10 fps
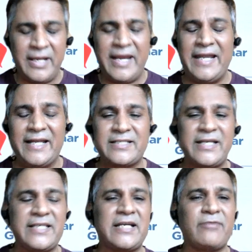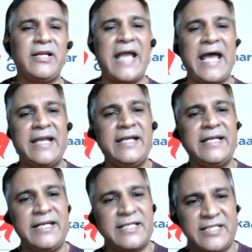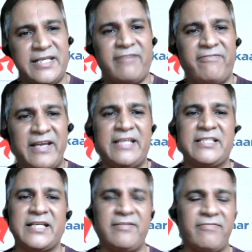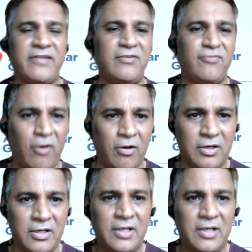Industries that will guaranteed see a fairly significant fall